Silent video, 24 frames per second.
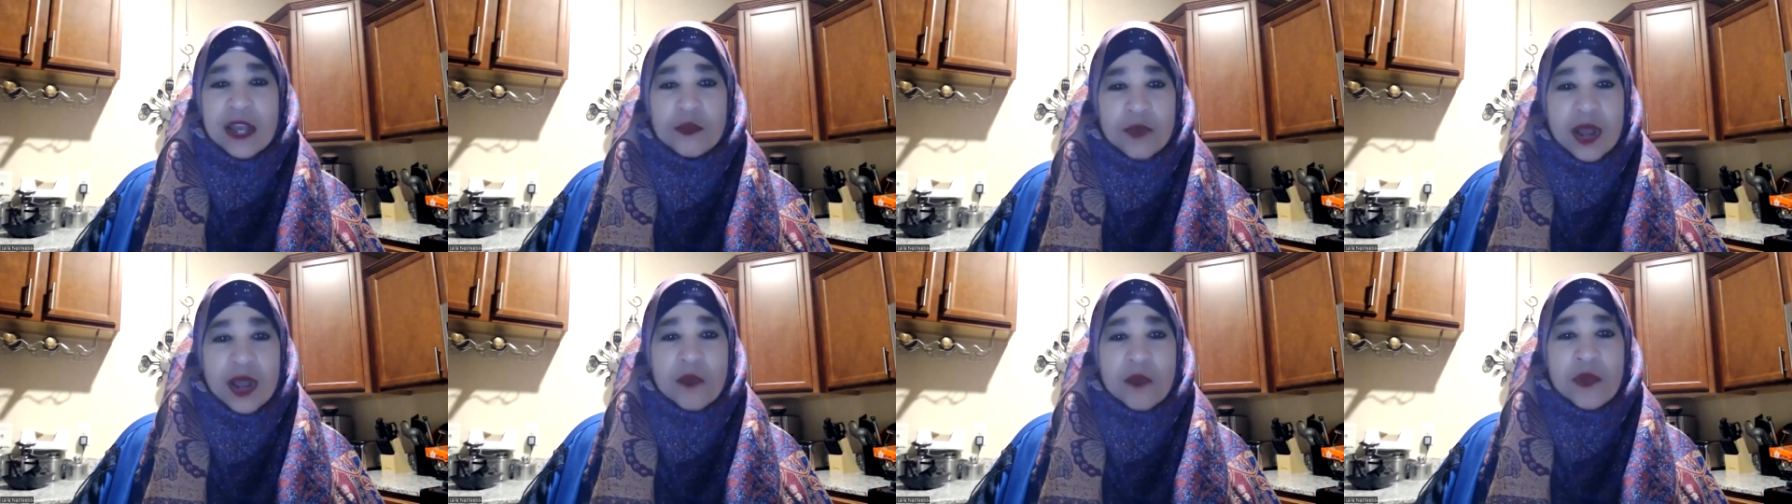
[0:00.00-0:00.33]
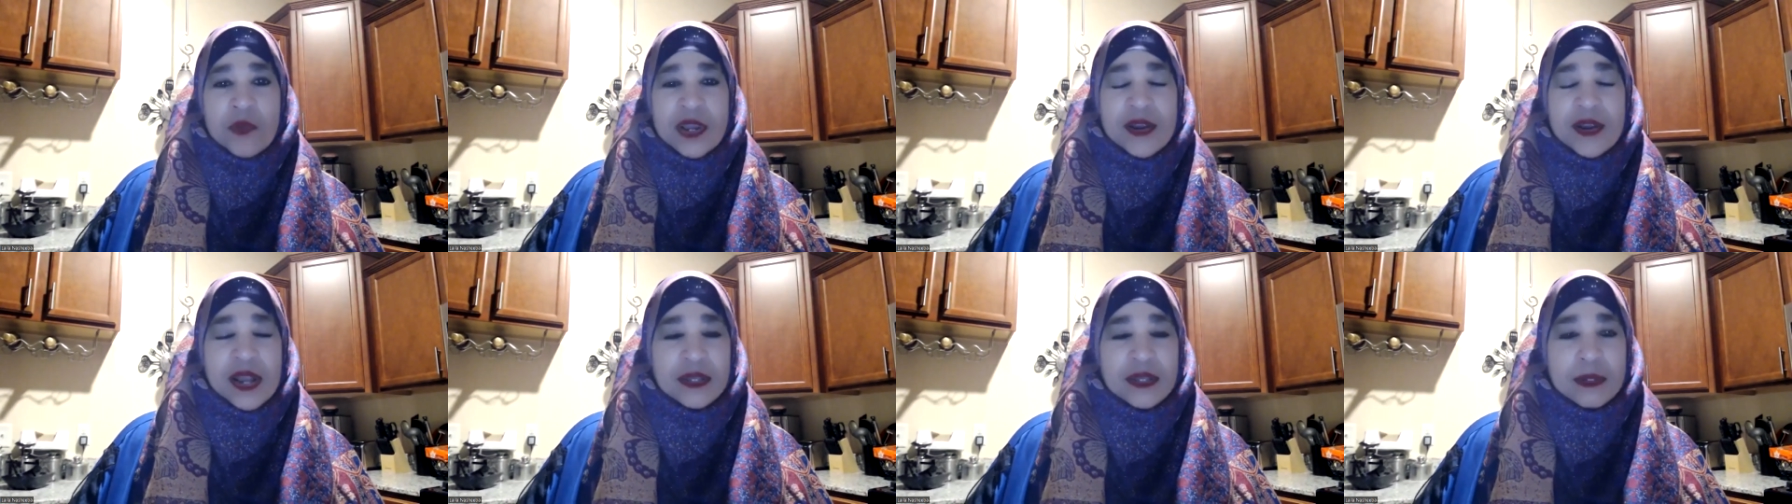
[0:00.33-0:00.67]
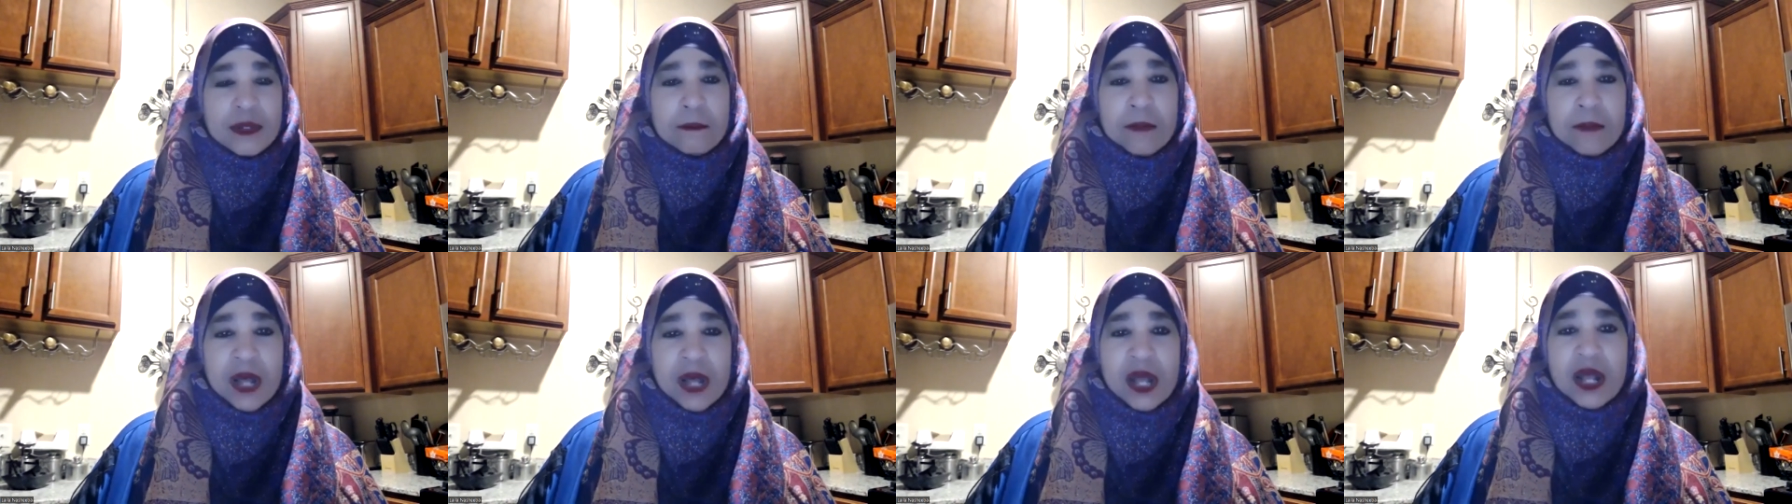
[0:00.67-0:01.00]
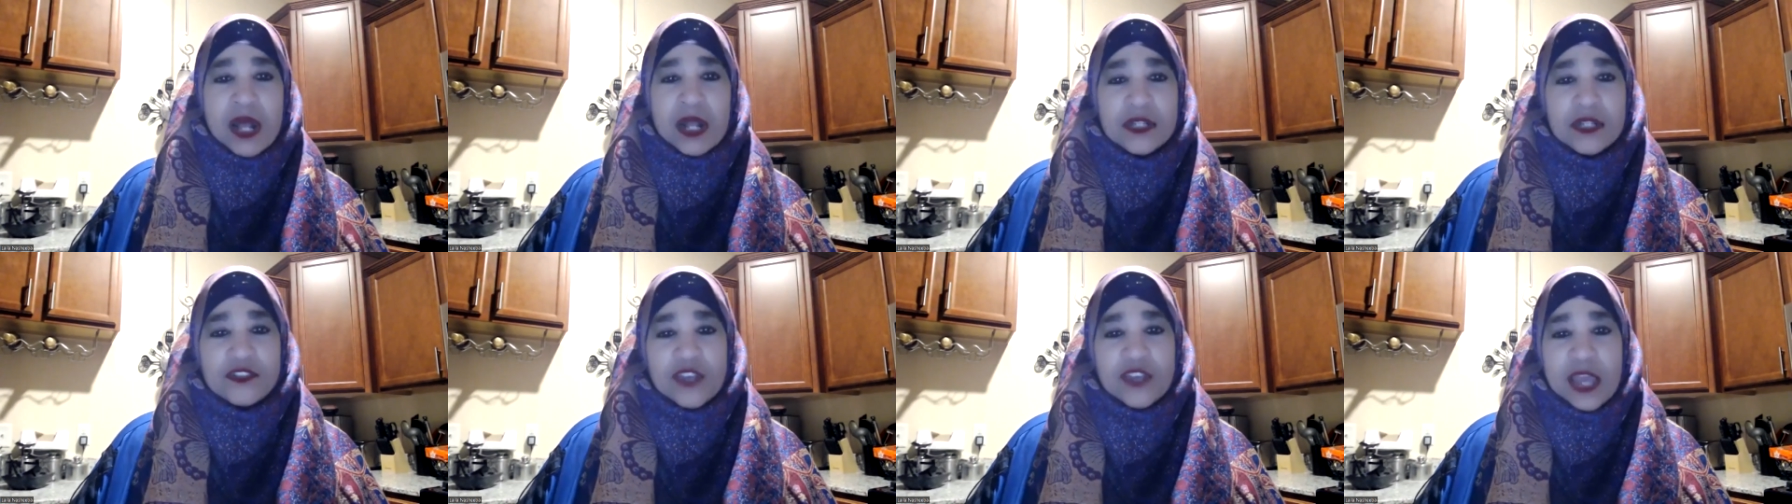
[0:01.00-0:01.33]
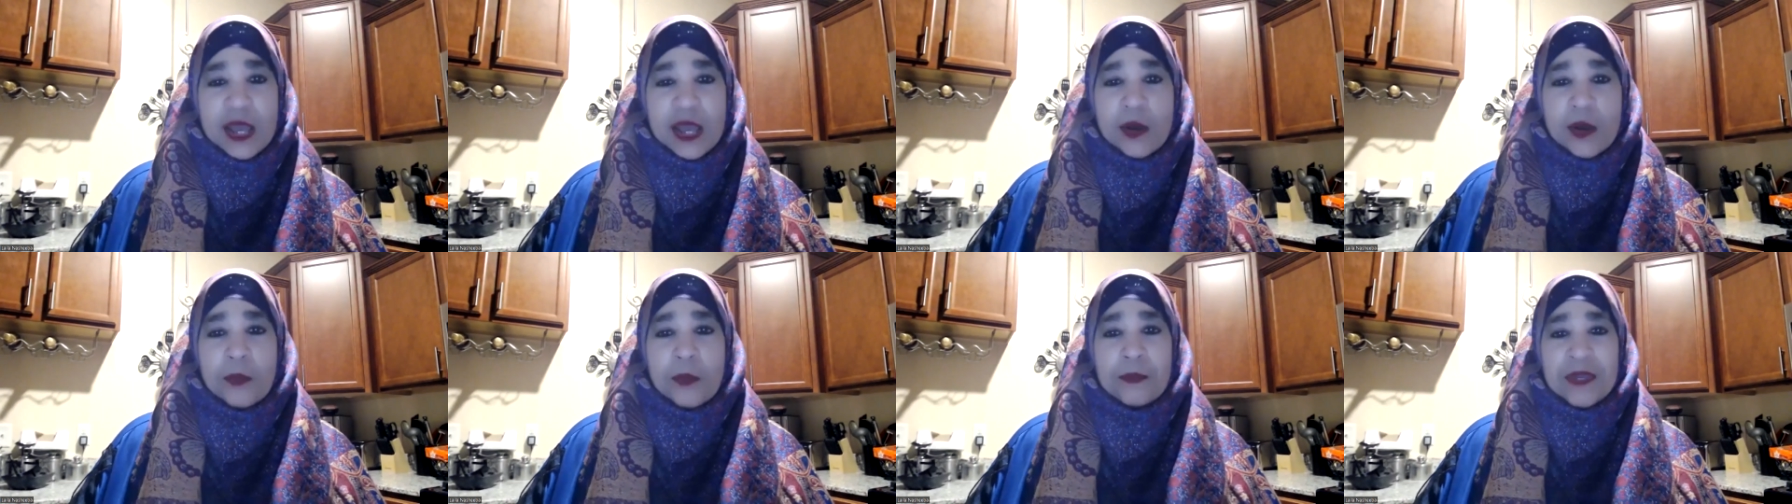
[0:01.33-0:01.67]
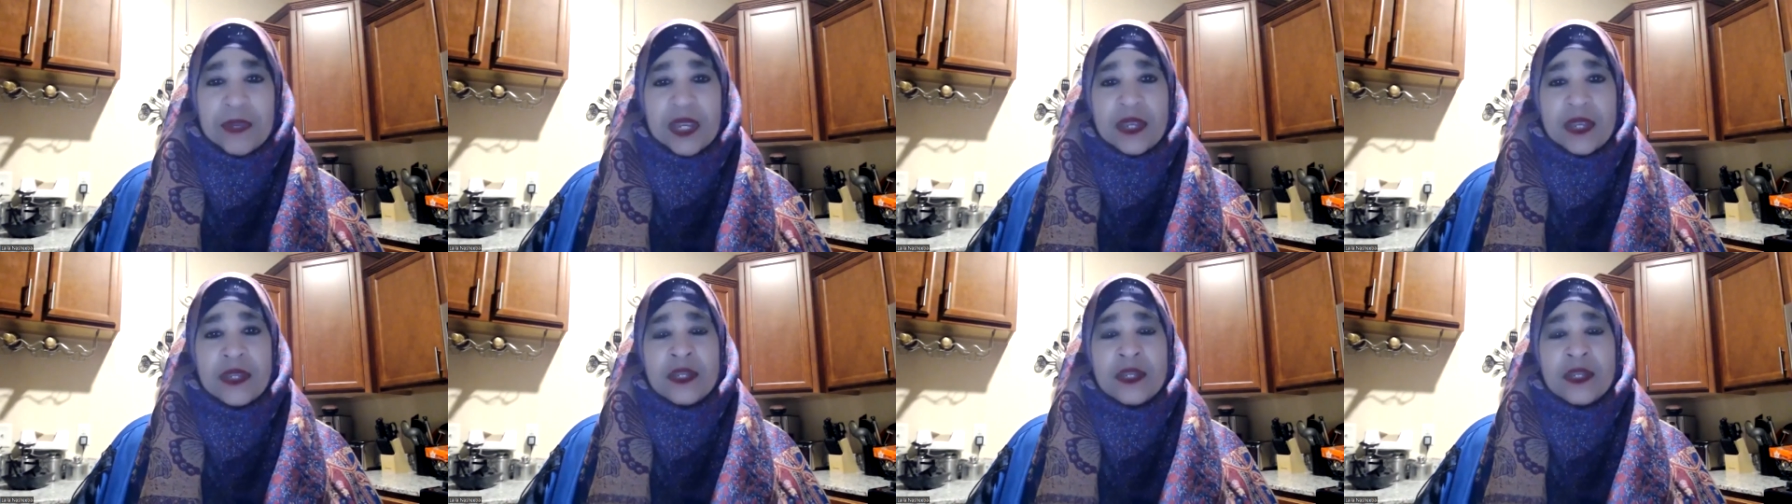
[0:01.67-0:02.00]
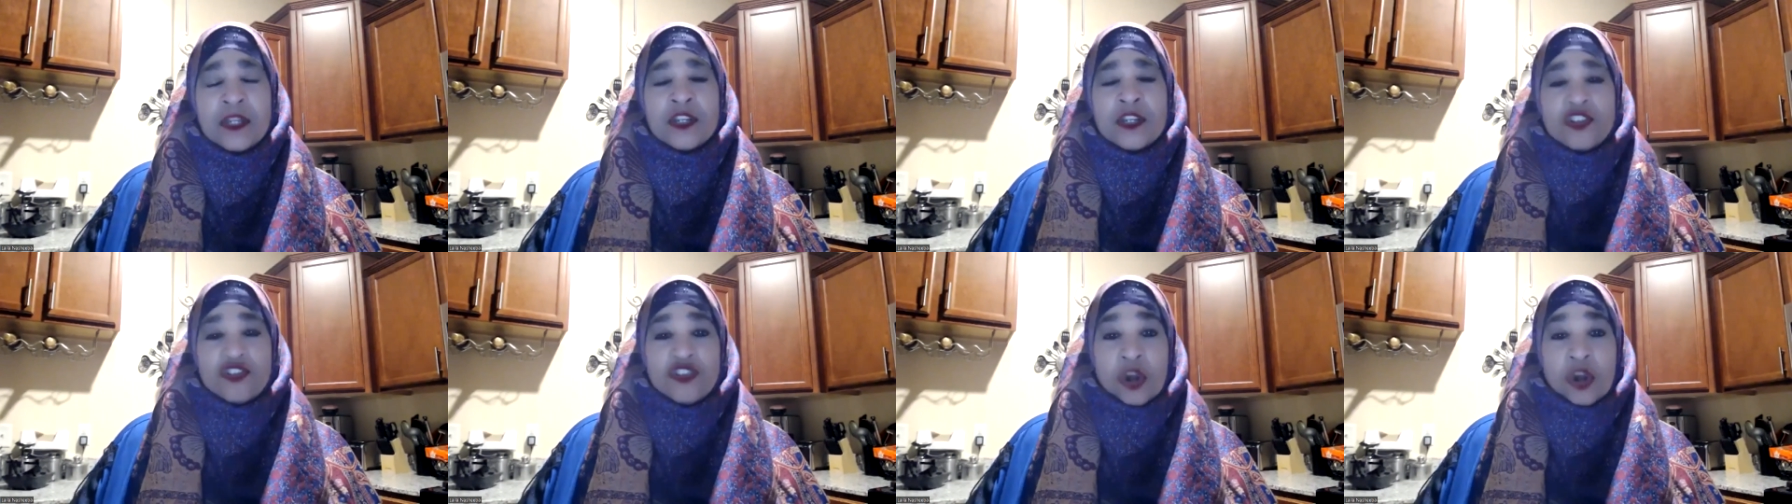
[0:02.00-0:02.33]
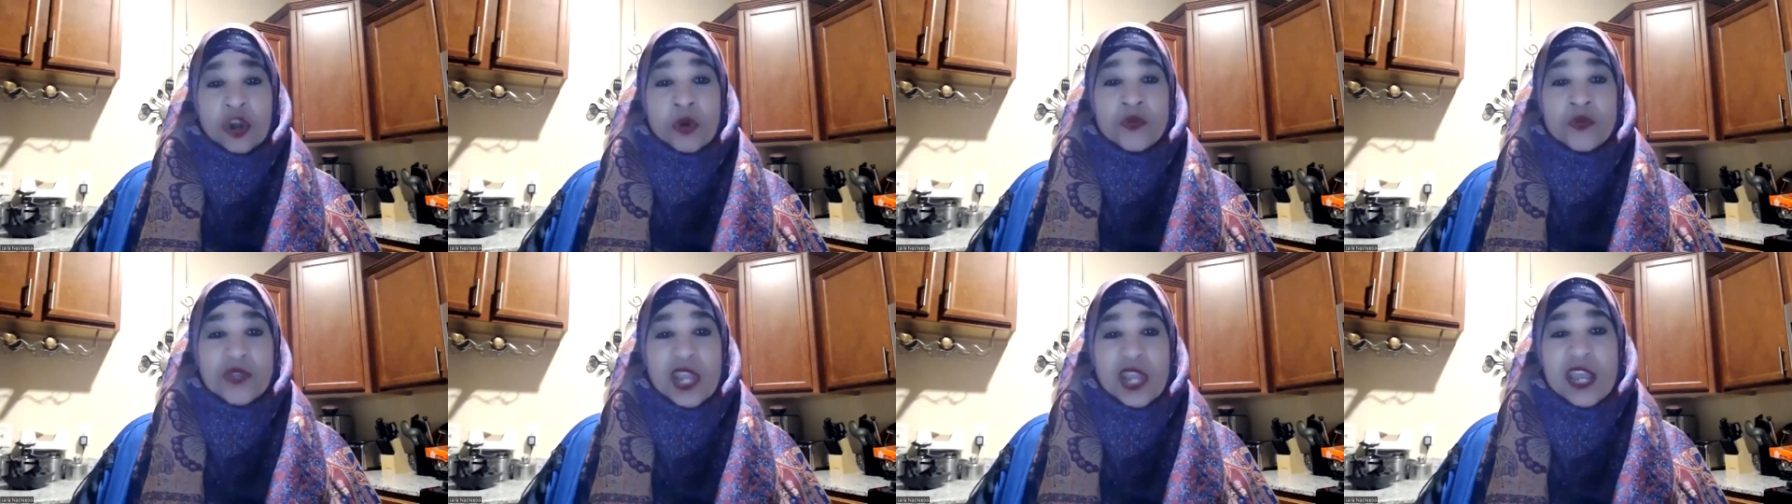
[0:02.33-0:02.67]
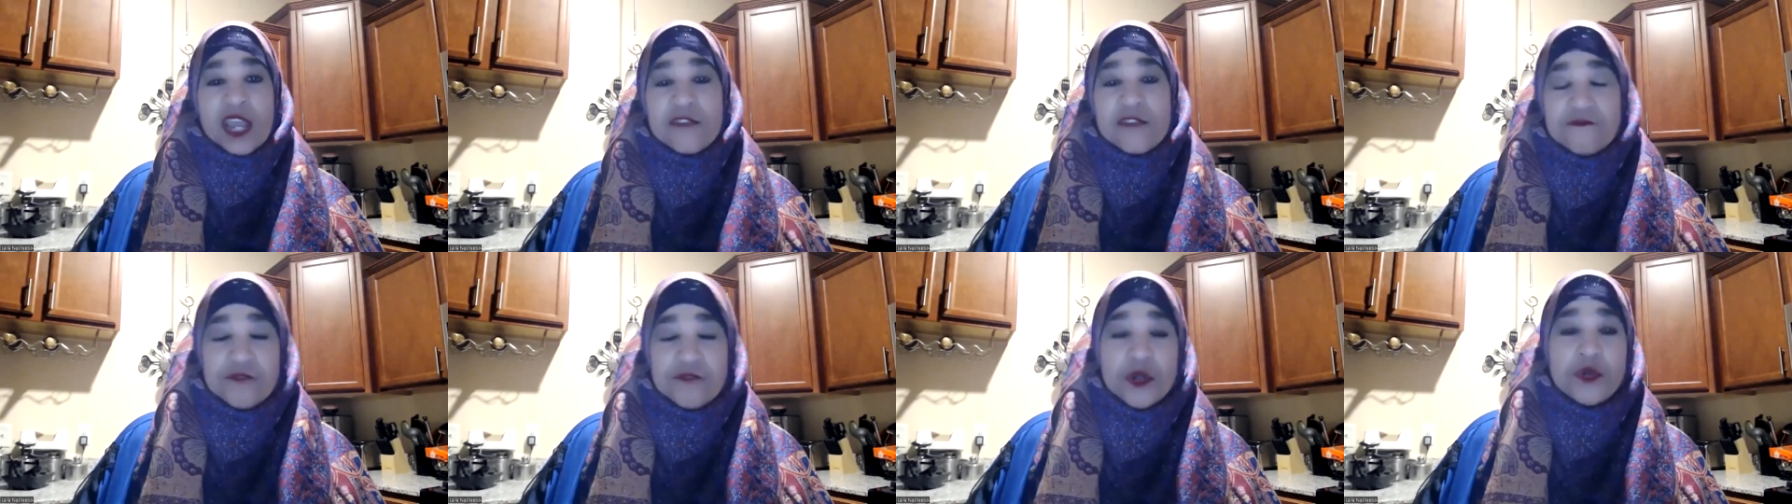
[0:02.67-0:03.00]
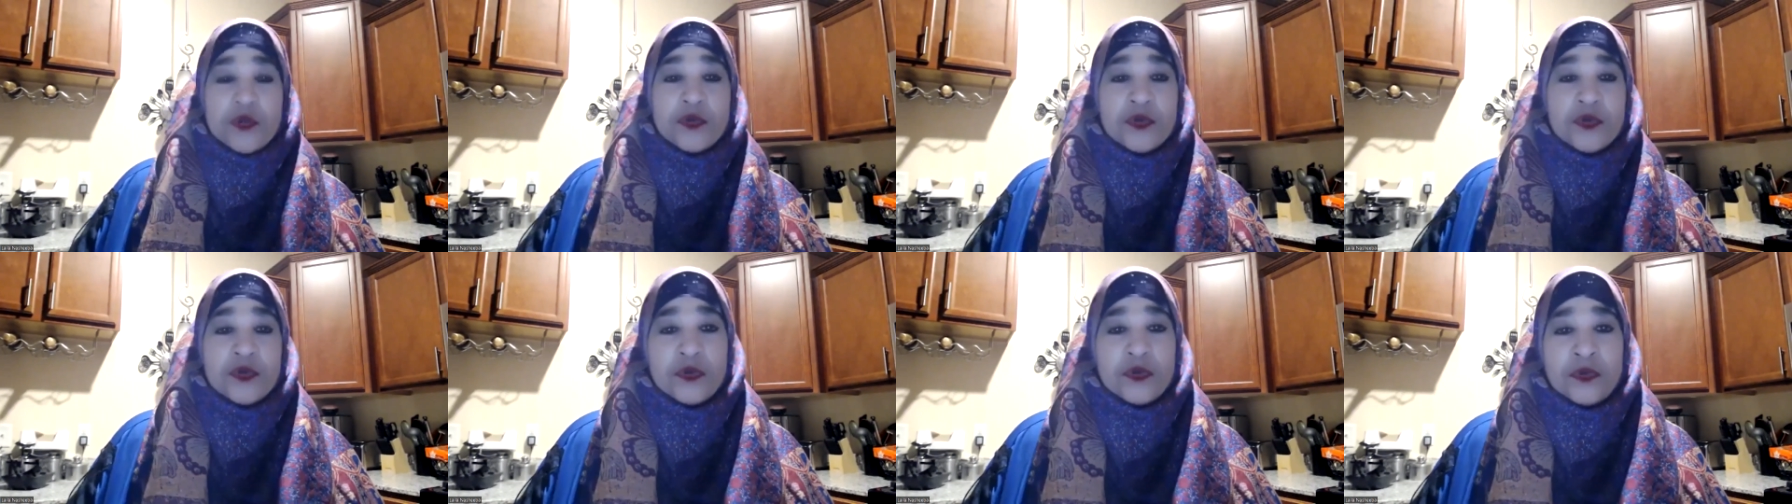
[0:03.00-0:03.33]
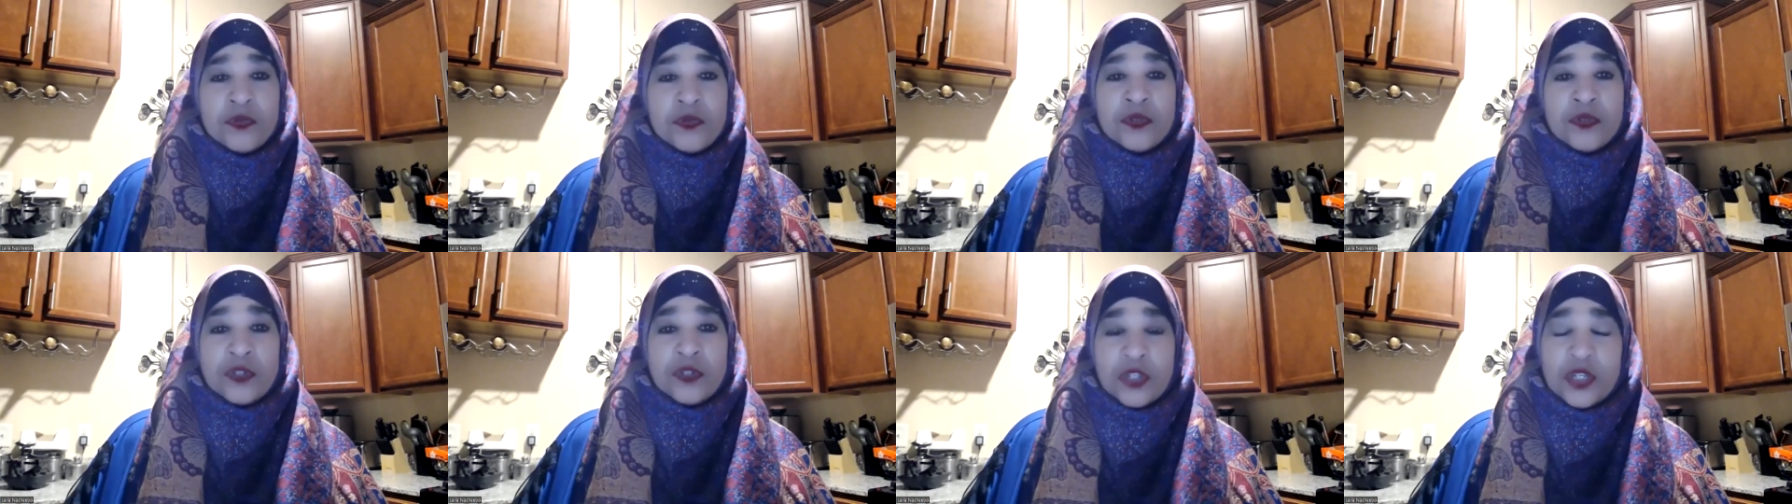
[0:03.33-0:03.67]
it while we're at the mosque helping donate food,